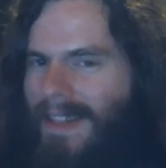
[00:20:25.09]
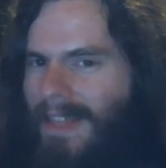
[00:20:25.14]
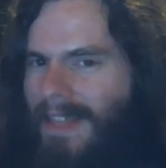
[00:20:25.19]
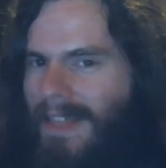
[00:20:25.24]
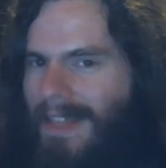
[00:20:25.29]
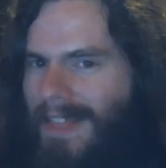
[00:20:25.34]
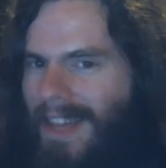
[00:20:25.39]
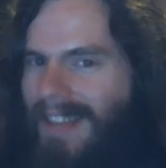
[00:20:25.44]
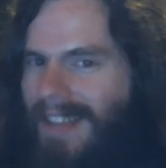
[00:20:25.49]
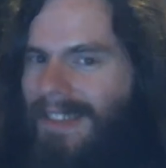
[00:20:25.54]

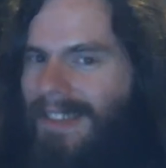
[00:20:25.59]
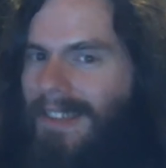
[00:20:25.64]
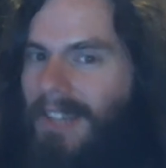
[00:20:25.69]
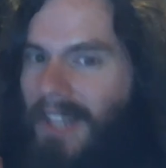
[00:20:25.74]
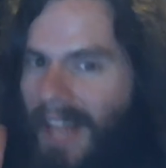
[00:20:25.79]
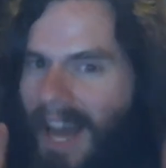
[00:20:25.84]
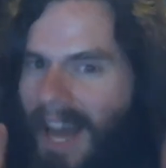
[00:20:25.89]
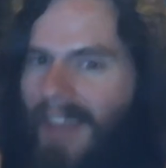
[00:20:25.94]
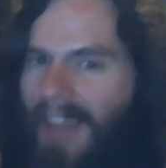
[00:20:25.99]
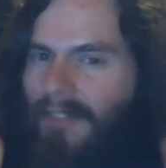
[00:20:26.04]
That's
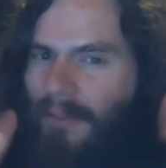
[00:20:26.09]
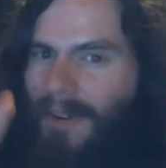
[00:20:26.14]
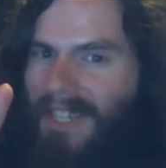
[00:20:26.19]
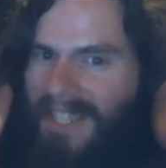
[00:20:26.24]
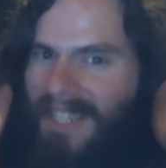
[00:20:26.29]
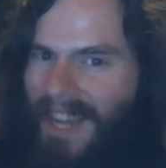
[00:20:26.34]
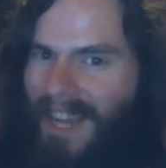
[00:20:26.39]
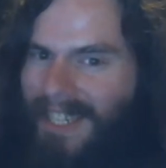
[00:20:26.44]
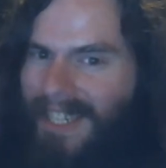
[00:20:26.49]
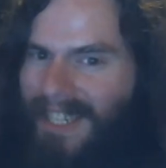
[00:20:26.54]
class
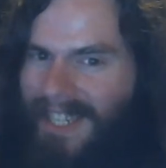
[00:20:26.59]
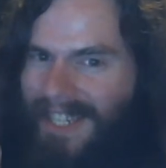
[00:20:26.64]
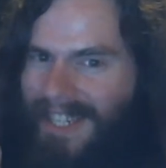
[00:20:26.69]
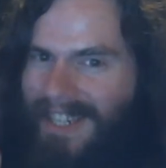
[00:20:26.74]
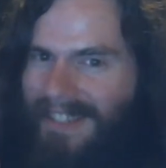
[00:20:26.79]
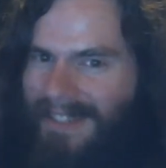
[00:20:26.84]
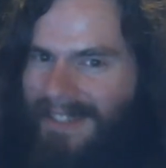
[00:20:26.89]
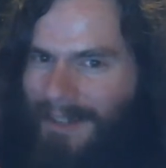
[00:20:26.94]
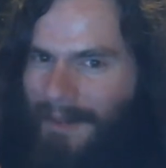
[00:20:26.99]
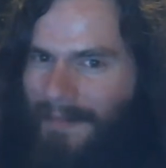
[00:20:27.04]

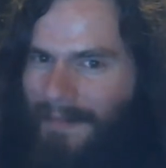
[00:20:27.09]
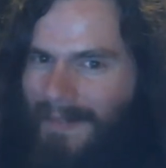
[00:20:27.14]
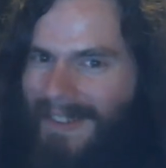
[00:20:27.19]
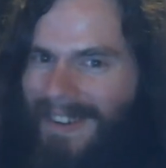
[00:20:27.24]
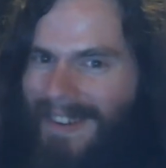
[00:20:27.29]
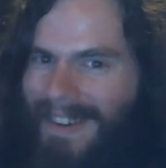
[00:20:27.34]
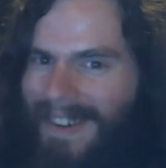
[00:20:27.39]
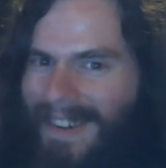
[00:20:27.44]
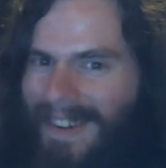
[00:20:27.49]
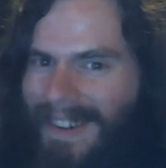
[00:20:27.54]
reductionism
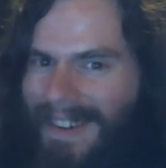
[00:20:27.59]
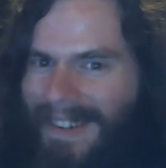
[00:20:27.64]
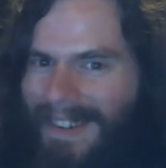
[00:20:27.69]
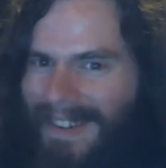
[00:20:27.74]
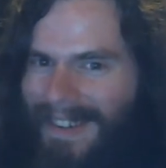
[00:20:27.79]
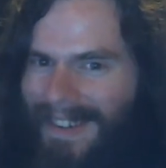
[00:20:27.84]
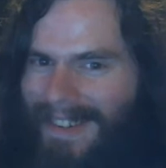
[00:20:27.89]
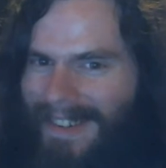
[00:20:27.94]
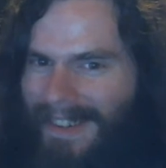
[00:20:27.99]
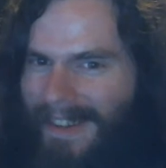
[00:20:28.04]

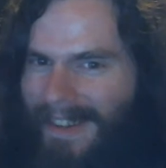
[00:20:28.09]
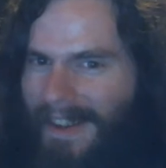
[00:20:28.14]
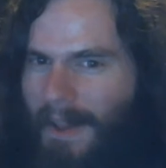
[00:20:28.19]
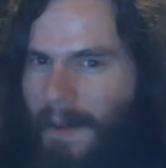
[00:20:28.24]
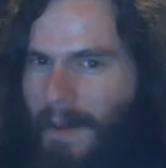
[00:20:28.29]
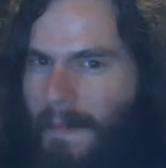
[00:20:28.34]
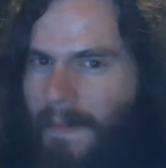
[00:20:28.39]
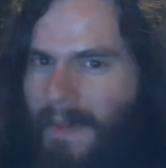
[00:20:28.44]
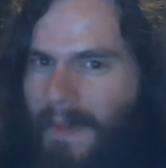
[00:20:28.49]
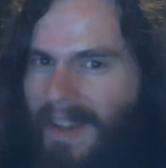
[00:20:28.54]

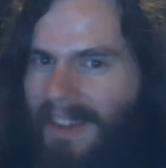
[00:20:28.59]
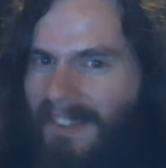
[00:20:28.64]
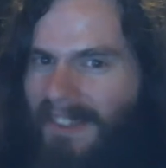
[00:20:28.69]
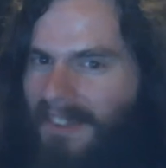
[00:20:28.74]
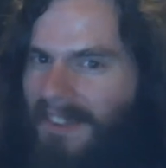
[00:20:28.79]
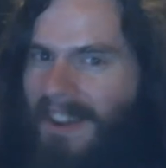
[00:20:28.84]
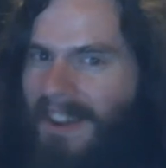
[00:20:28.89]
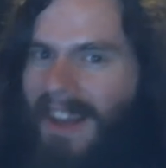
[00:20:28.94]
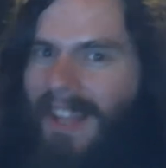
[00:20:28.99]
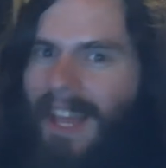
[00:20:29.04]
because
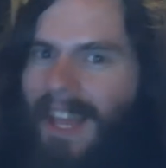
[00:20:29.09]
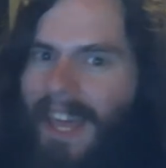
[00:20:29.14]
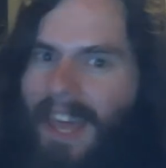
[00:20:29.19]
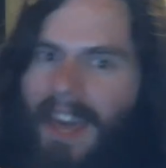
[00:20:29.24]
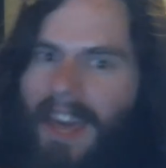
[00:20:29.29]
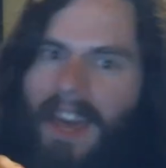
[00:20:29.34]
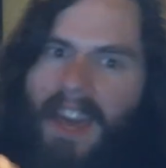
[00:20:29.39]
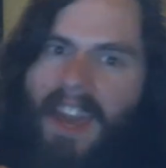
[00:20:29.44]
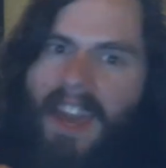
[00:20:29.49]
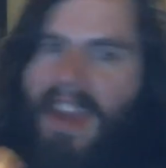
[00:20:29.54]
you're not like
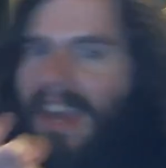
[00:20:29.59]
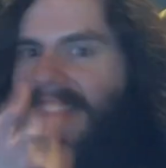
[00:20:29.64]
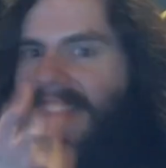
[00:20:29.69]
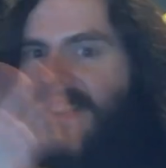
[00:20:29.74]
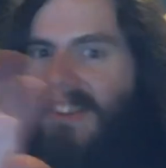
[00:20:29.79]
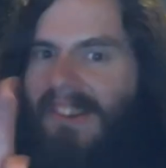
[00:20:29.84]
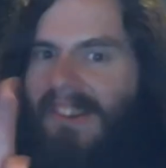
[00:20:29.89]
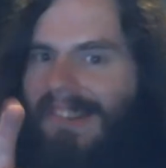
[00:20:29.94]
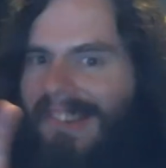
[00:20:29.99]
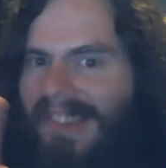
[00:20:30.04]

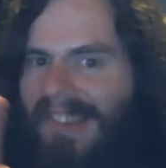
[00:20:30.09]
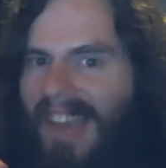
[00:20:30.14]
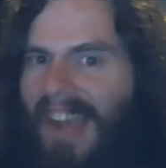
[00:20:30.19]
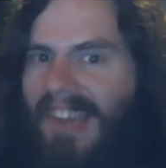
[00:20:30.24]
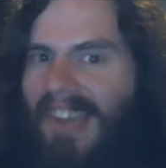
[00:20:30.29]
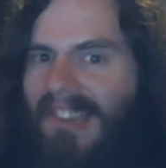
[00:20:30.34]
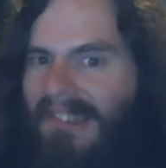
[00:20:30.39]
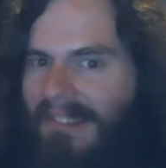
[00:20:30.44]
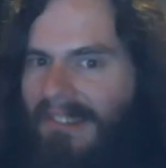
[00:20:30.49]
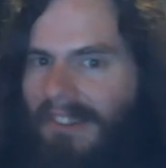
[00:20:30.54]

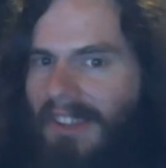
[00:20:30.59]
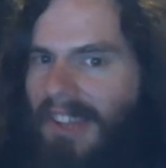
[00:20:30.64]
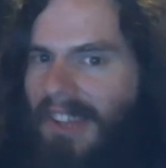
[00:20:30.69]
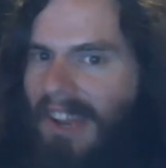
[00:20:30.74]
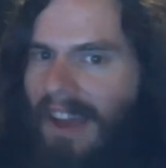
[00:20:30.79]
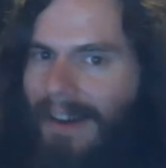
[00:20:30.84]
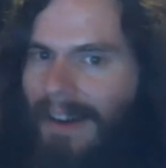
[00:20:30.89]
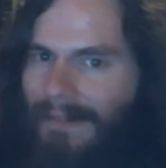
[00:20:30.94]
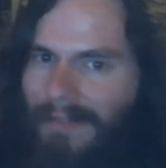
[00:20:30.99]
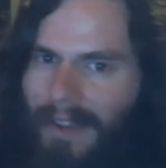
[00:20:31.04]
intersectional
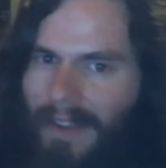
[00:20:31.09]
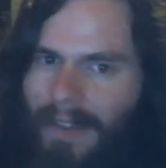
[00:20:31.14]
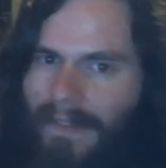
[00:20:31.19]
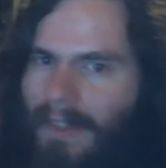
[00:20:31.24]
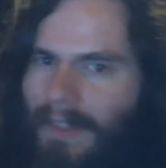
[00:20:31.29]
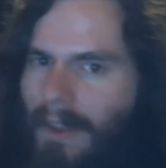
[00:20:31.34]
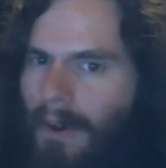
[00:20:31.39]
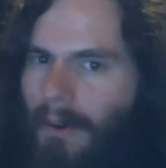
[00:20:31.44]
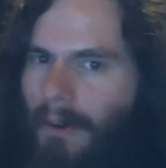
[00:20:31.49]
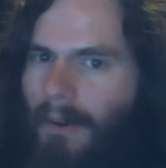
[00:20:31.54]
enough,
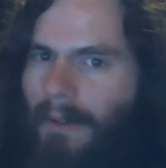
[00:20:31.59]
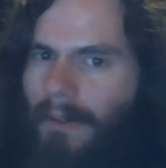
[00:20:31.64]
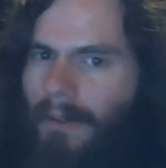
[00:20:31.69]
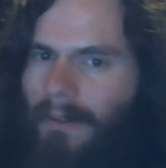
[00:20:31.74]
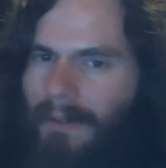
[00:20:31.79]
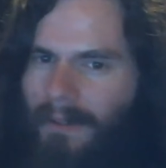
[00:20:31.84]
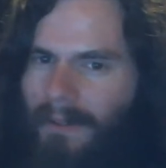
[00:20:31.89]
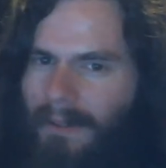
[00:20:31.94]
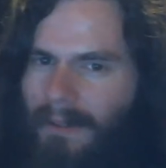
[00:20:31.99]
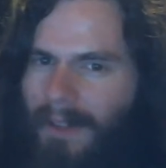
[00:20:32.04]
even though
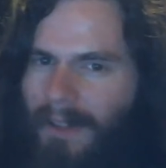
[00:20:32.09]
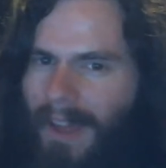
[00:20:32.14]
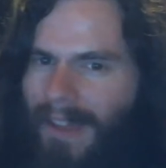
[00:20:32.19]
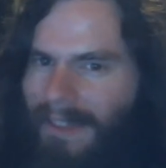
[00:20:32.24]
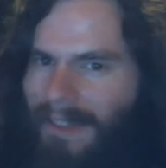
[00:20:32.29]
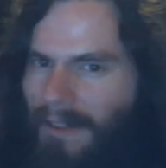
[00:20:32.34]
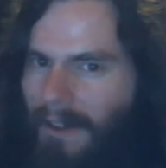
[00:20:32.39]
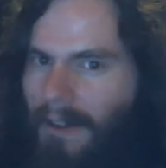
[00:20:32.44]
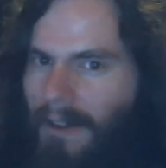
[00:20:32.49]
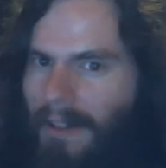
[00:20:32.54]

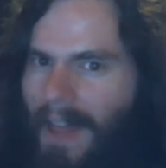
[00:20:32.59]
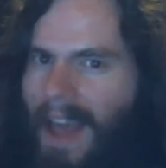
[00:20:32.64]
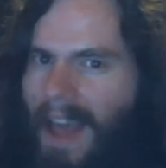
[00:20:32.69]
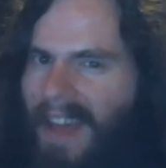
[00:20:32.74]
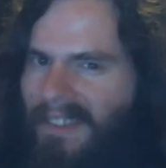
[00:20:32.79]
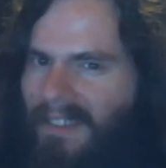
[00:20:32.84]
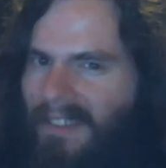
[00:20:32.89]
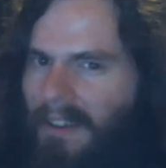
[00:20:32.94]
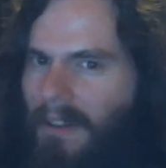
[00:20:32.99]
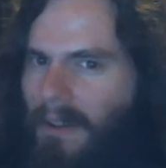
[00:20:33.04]
like the
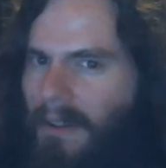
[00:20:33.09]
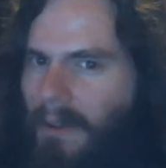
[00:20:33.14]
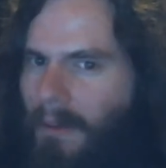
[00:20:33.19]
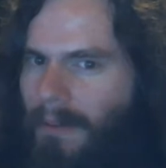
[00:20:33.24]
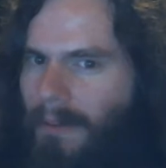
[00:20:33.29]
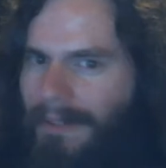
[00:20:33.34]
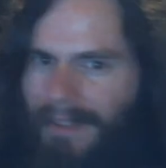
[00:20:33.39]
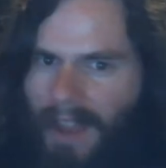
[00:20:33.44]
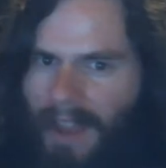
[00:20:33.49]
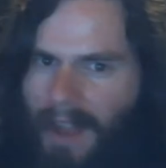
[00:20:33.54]
class
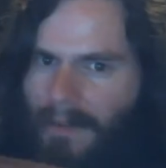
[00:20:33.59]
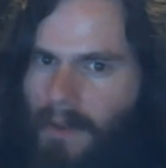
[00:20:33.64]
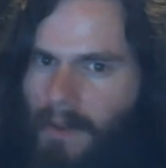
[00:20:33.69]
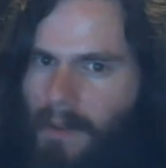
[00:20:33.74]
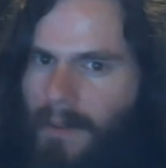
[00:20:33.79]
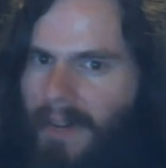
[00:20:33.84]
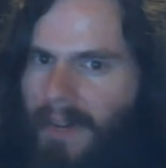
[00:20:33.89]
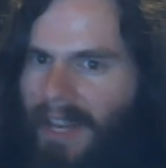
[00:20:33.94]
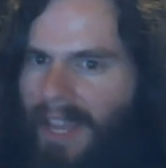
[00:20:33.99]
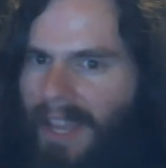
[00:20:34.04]
includes
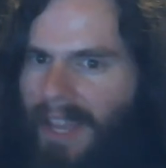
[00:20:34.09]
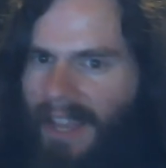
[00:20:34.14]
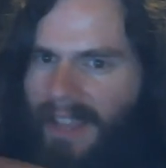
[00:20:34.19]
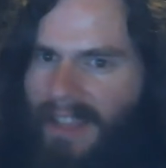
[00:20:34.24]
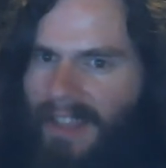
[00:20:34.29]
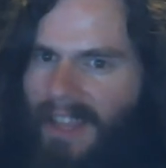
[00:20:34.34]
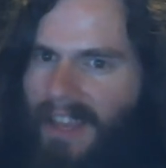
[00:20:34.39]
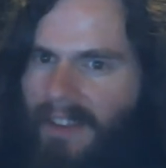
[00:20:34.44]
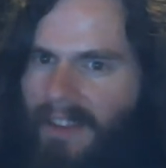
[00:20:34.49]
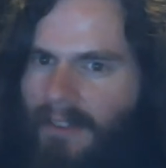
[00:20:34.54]
everybody
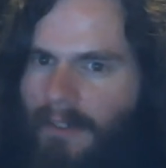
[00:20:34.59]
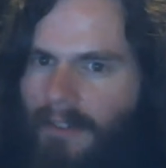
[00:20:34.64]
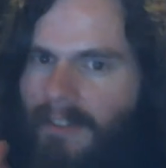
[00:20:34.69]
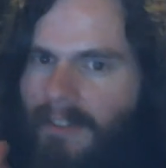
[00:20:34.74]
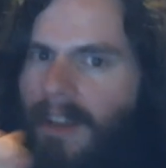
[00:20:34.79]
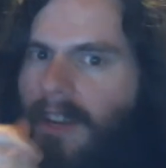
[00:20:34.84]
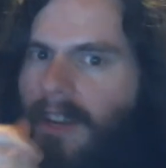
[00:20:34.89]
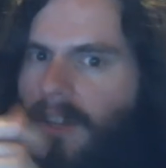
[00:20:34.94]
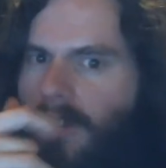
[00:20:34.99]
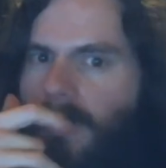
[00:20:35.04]
in the
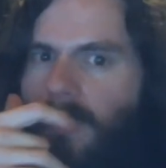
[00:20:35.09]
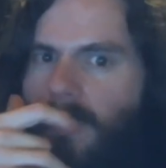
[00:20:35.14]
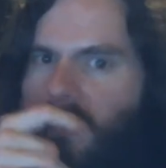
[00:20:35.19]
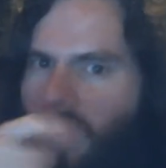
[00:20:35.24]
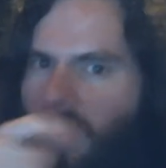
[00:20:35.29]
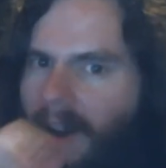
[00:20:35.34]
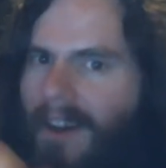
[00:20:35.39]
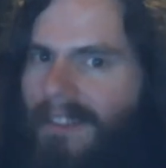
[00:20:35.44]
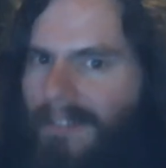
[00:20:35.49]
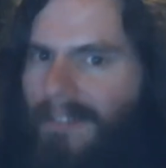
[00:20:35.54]
intersectional
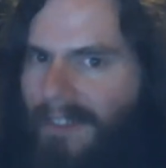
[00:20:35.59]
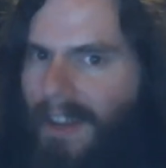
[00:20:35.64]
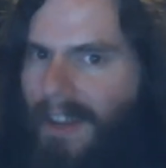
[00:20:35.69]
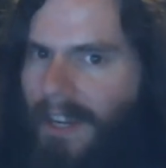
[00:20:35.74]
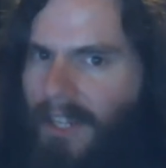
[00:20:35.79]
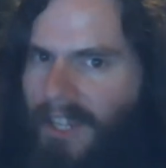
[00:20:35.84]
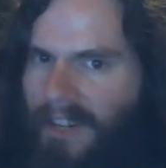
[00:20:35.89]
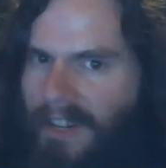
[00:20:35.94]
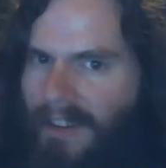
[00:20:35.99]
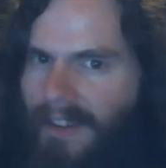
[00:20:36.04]
cross
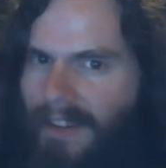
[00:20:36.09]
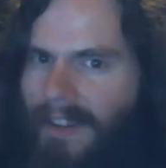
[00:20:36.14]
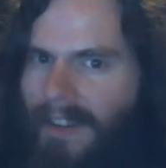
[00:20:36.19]
section.